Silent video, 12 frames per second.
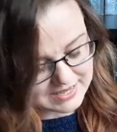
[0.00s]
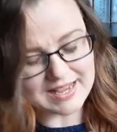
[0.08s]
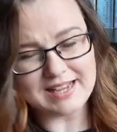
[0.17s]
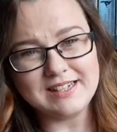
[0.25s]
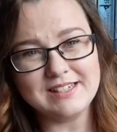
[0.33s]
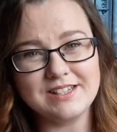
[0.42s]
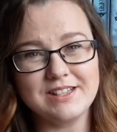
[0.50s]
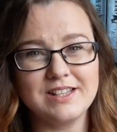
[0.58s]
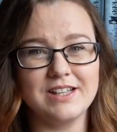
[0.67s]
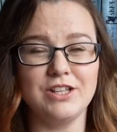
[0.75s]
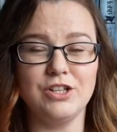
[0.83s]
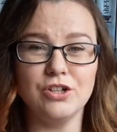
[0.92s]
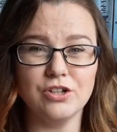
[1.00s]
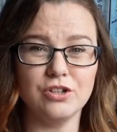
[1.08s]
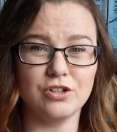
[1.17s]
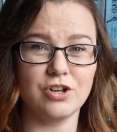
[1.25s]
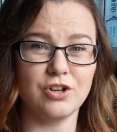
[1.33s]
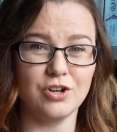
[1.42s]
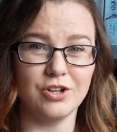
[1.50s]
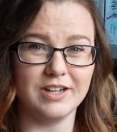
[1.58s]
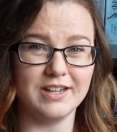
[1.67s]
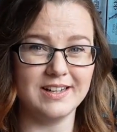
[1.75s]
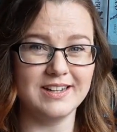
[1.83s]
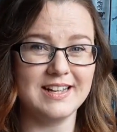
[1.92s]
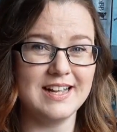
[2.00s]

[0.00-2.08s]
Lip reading: And the yoke colour